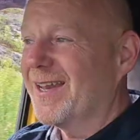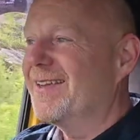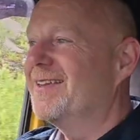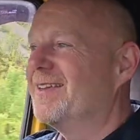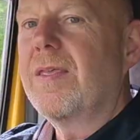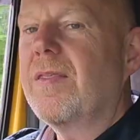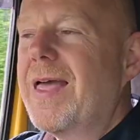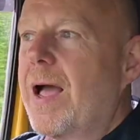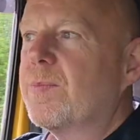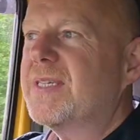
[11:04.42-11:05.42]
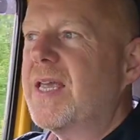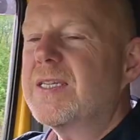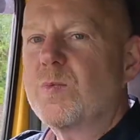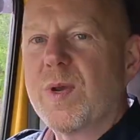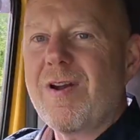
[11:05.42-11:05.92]
it. They're that
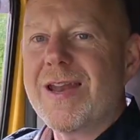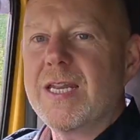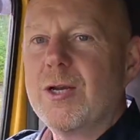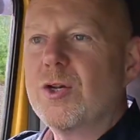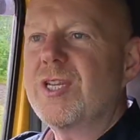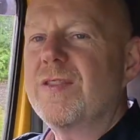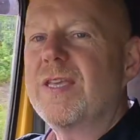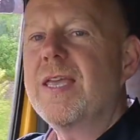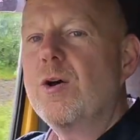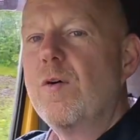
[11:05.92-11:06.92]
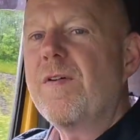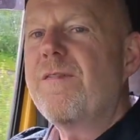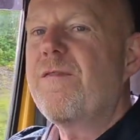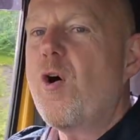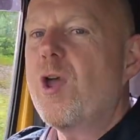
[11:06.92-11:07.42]
obsessed with Grandiosa, they eat over
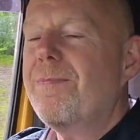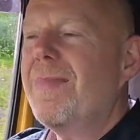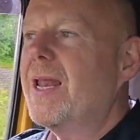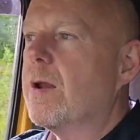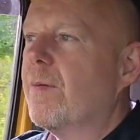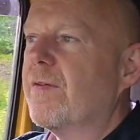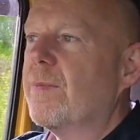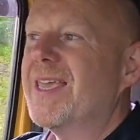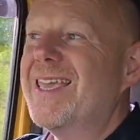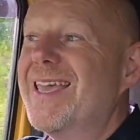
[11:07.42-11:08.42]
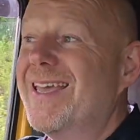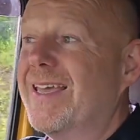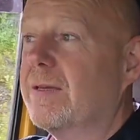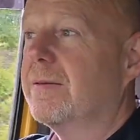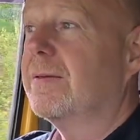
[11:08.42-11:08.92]
40 million of them a
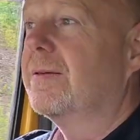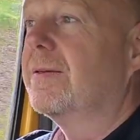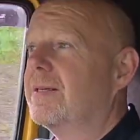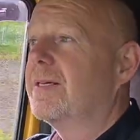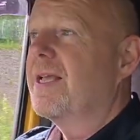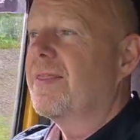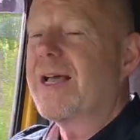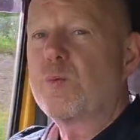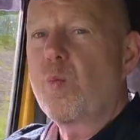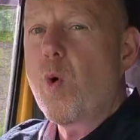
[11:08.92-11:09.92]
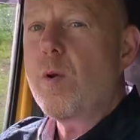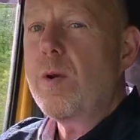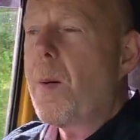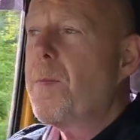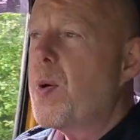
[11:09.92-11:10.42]
year. That's
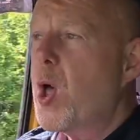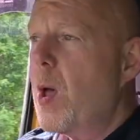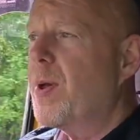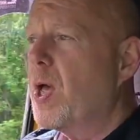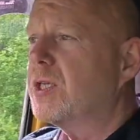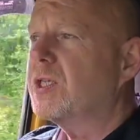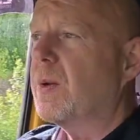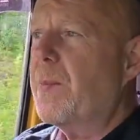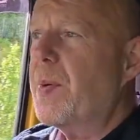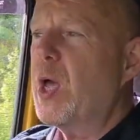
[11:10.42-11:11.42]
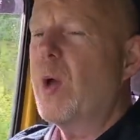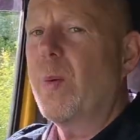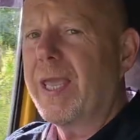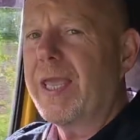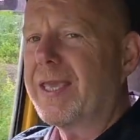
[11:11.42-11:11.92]
one per person per
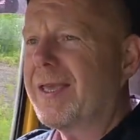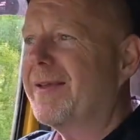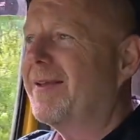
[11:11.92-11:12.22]
week.